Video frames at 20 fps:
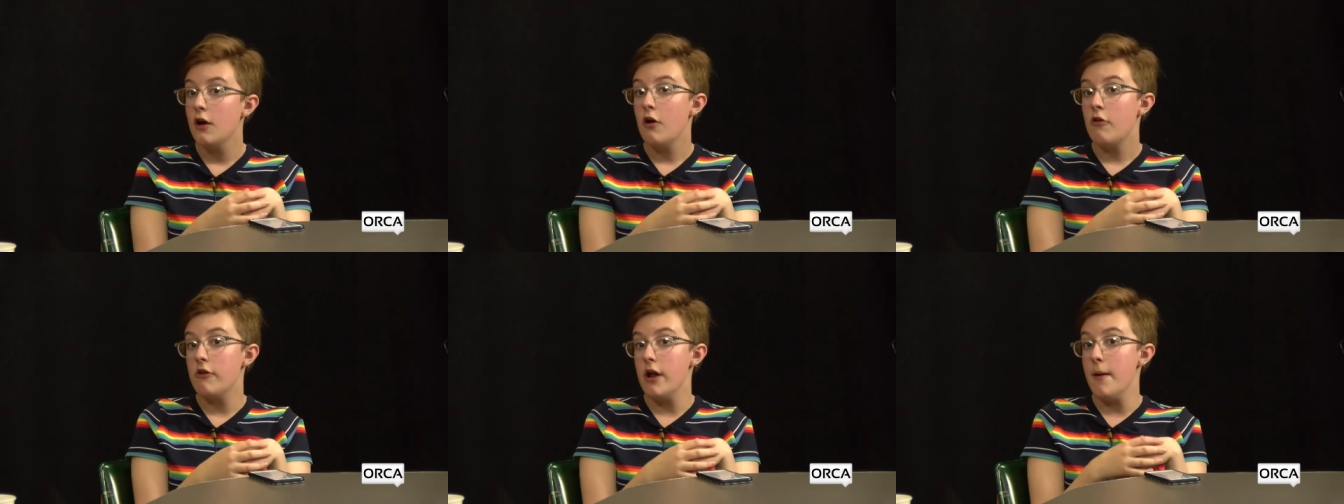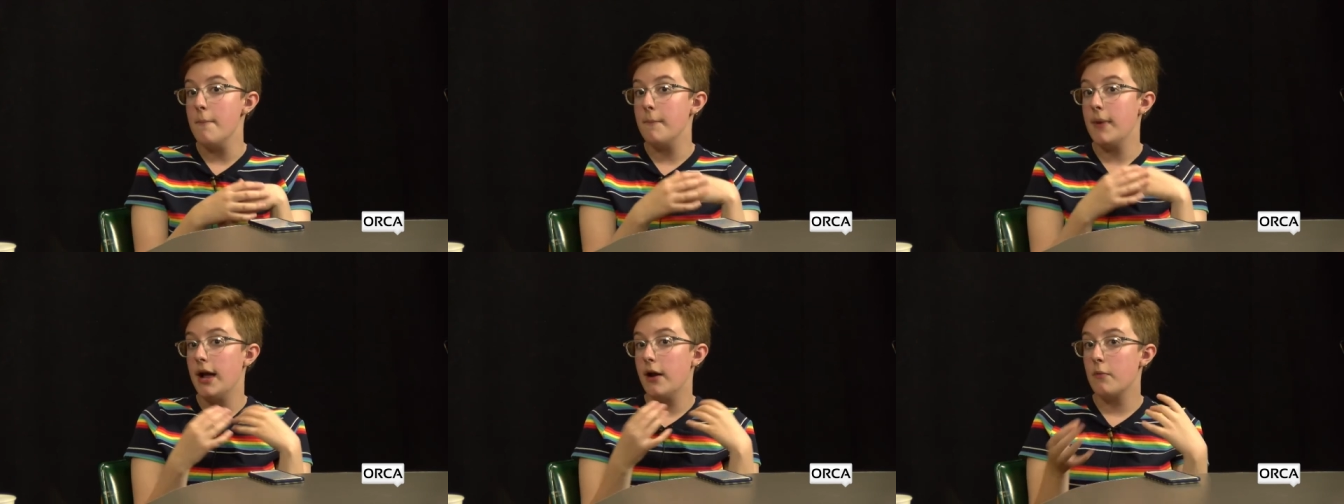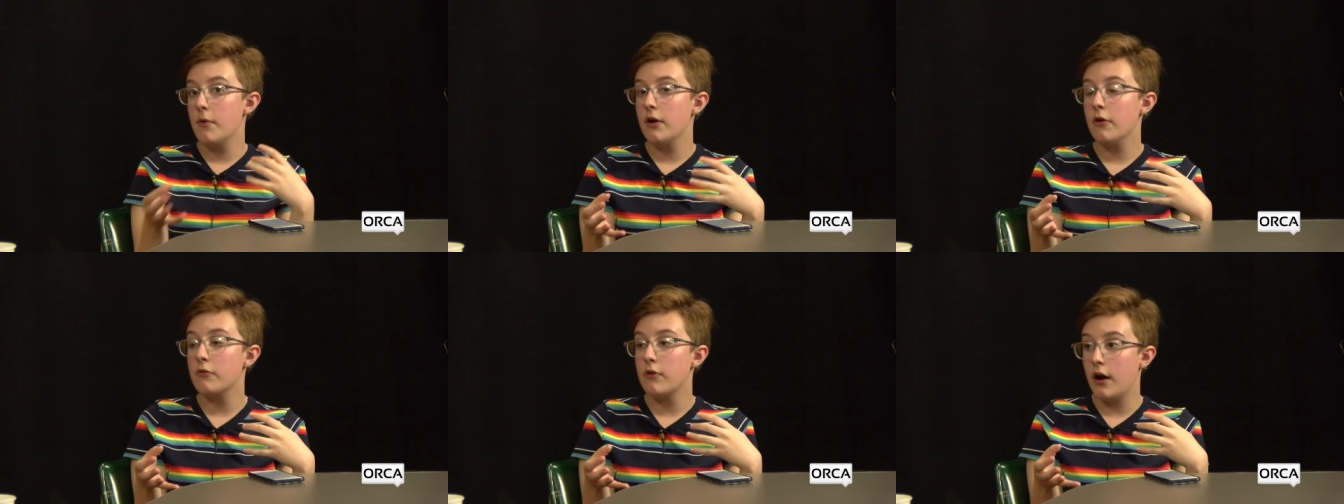written by
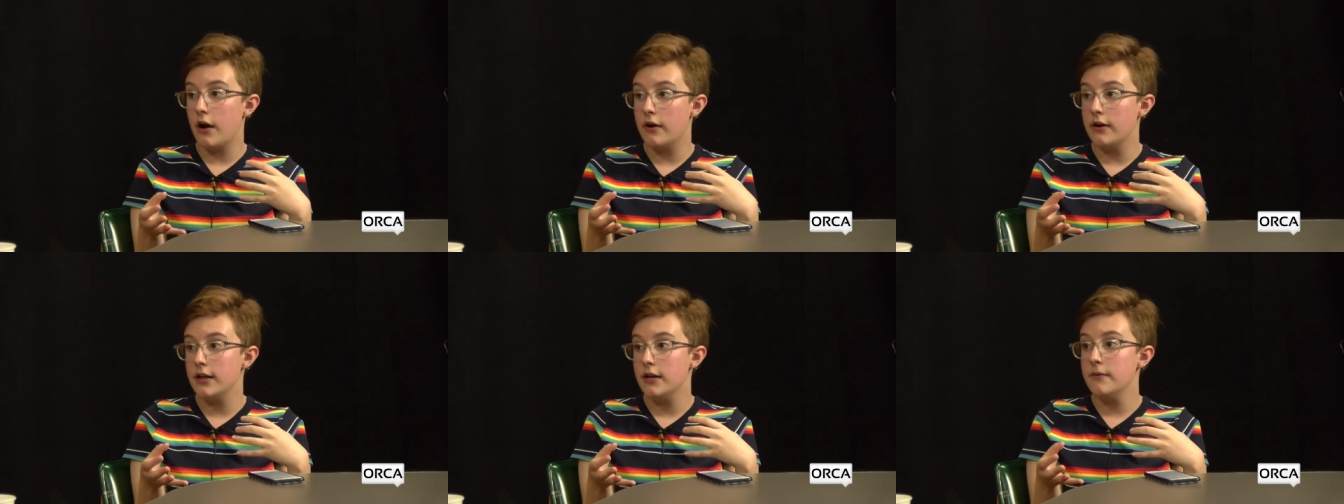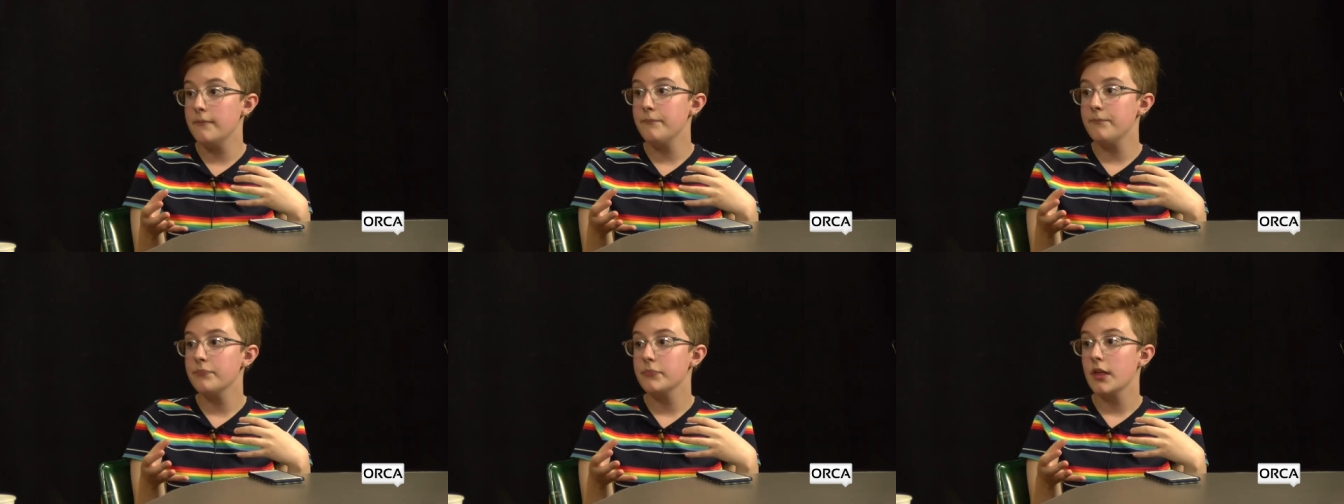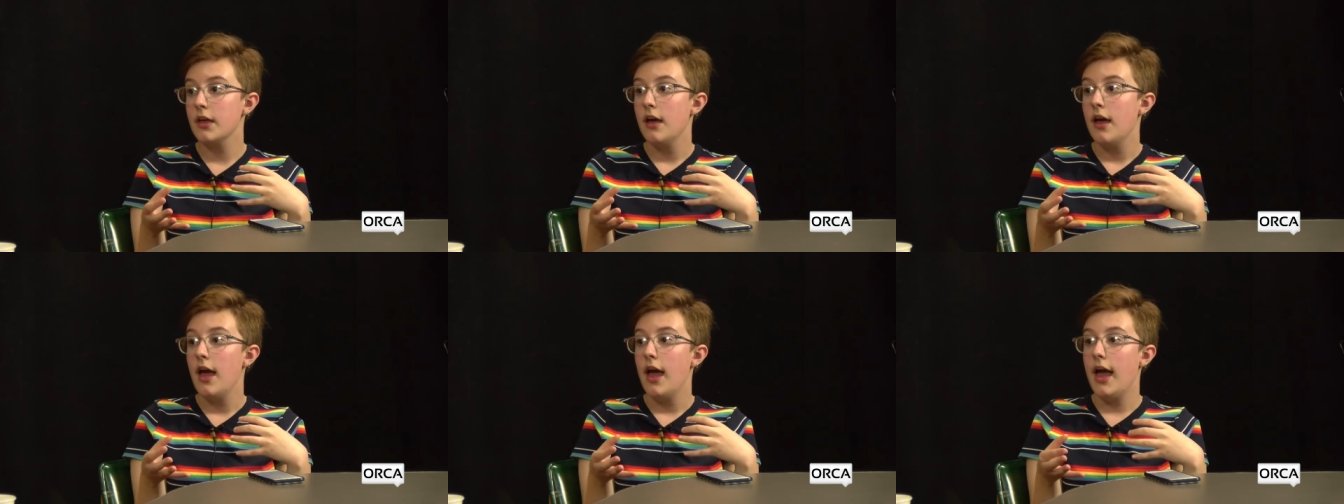Rick Riordan,
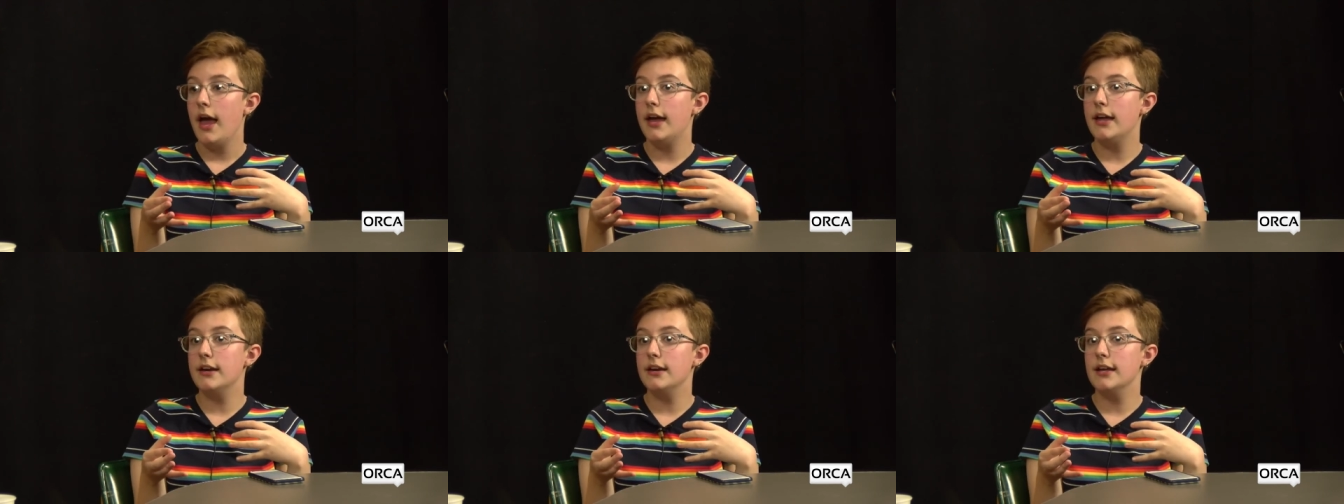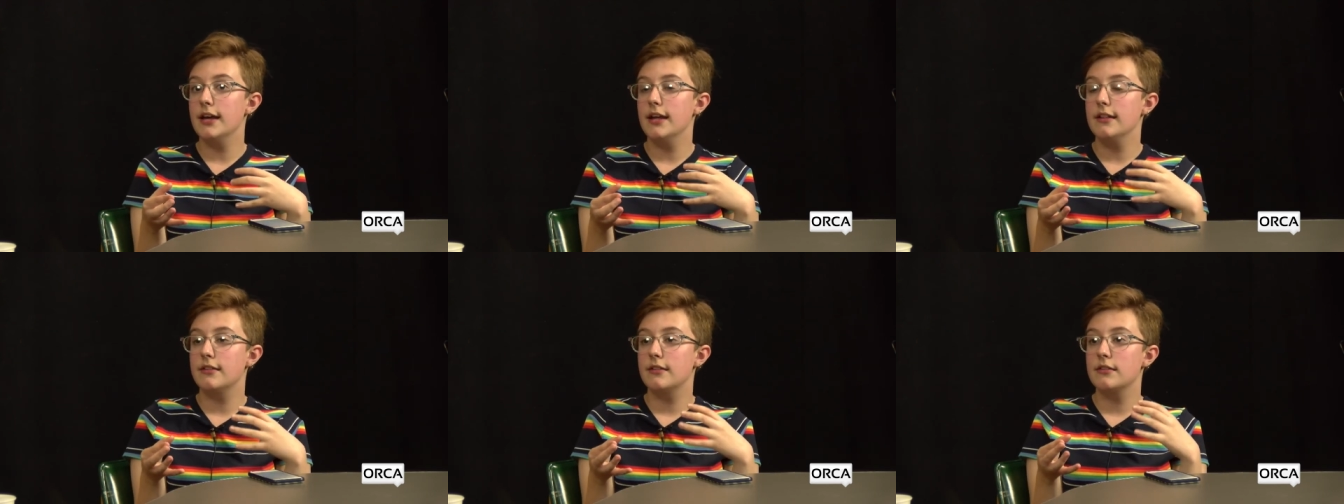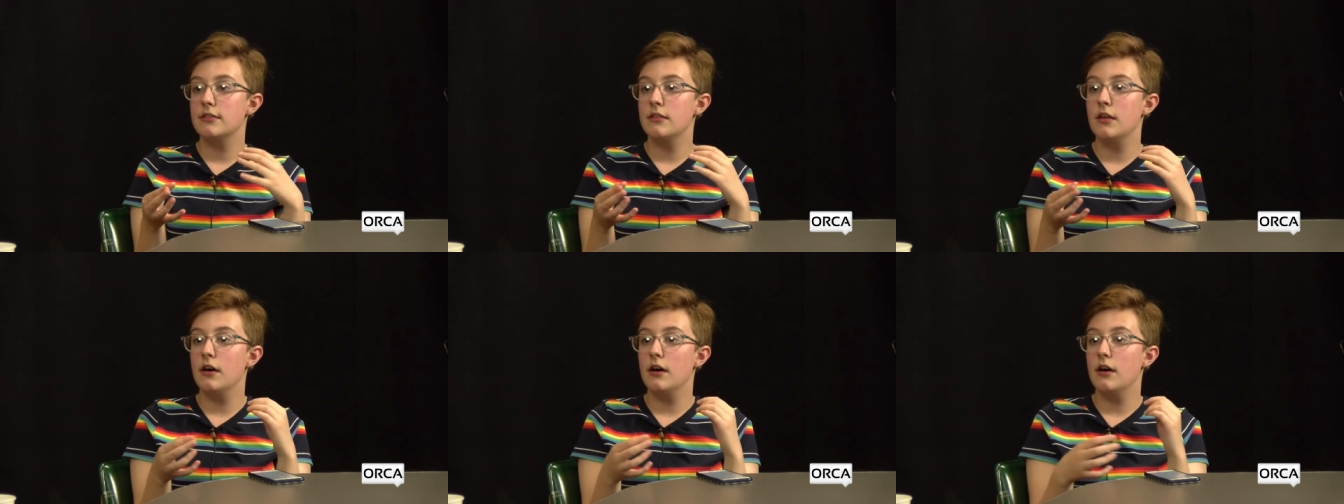and it's
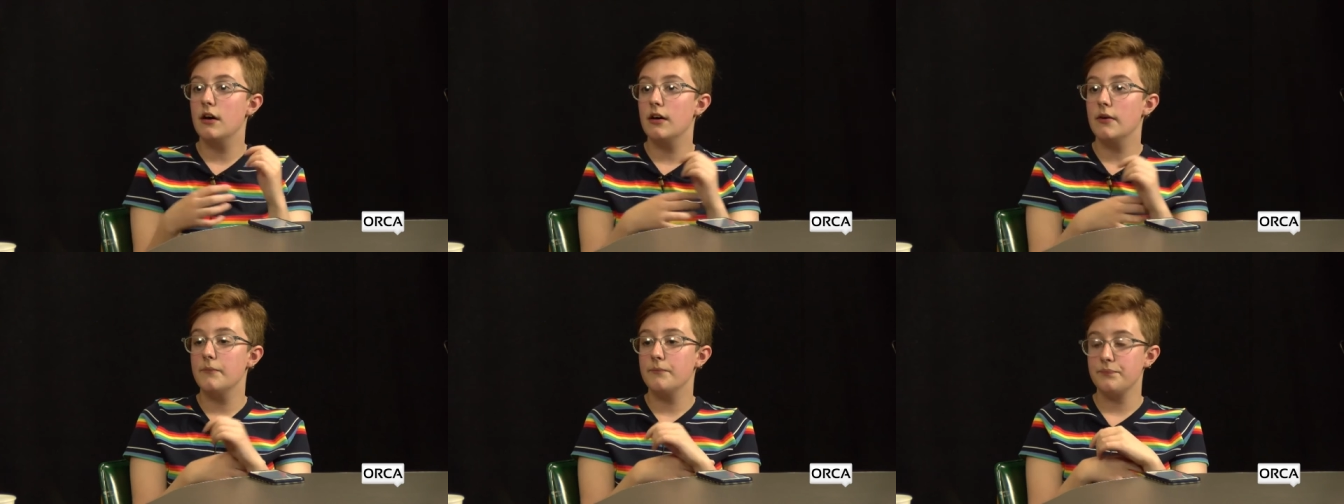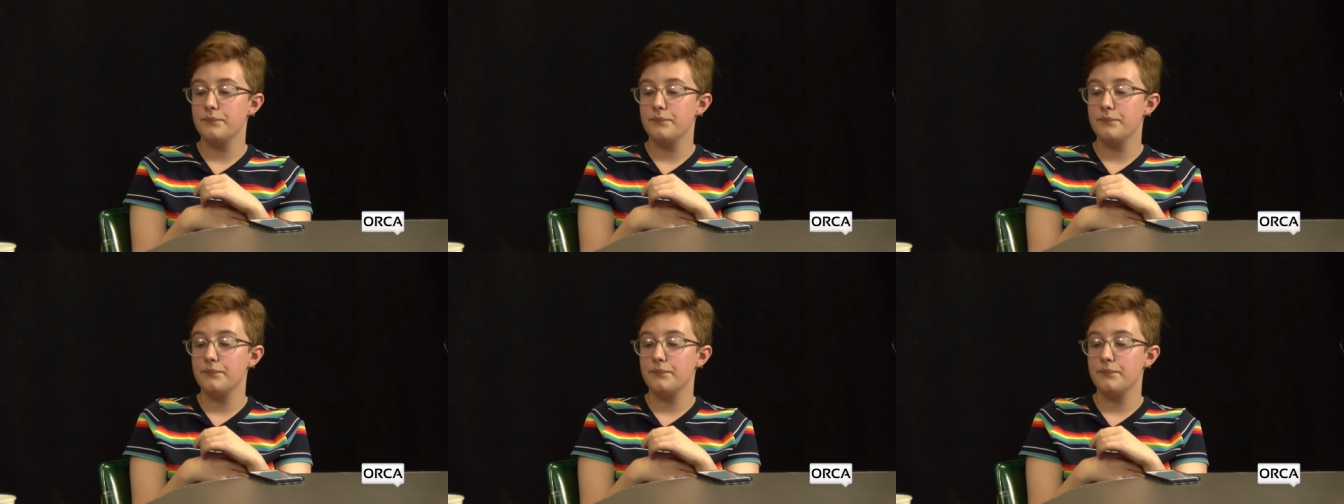the